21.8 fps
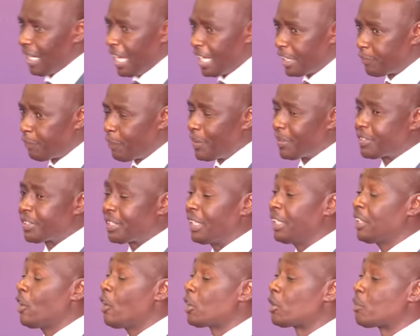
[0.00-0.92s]

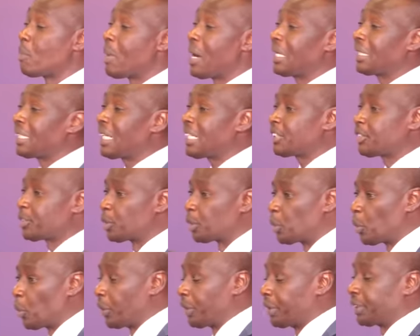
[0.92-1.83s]
Especially on matters to
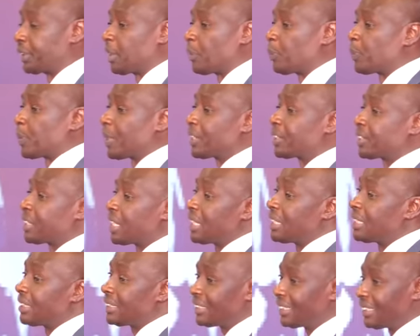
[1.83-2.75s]
do with the
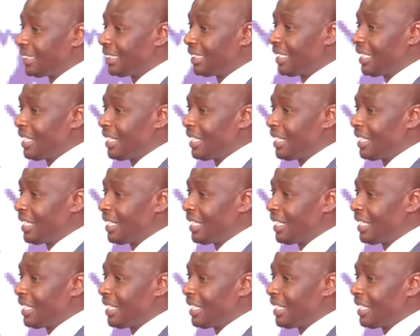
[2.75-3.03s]
president,